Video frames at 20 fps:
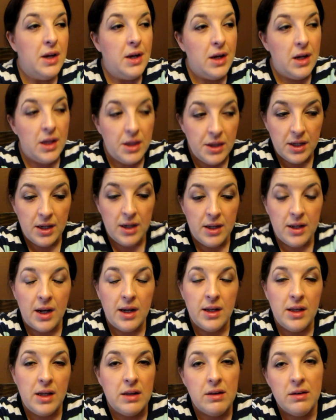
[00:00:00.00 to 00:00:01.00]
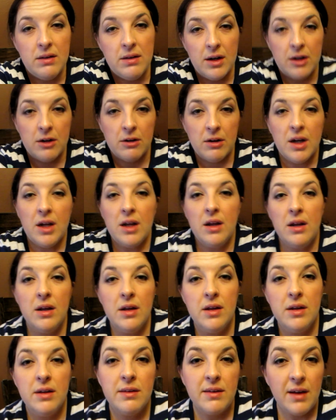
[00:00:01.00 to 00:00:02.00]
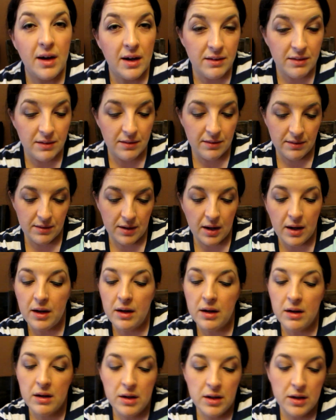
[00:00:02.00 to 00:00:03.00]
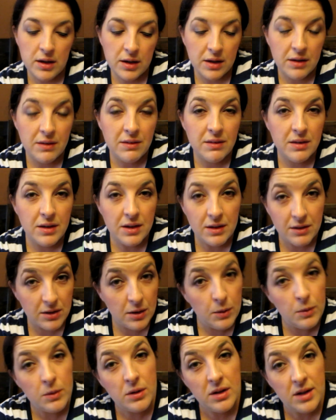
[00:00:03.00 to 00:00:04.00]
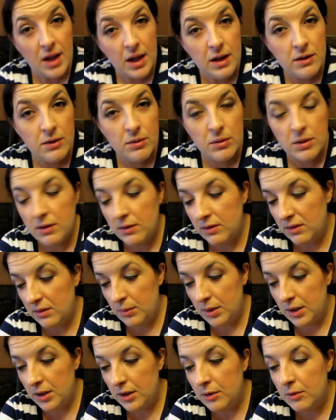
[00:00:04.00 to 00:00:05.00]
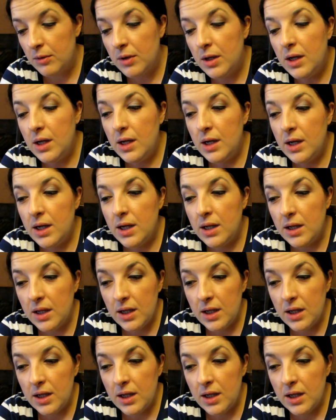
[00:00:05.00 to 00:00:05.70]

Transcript: And then I need to decorate Tyson's cake because it's going to Dallas with us tomorrow. And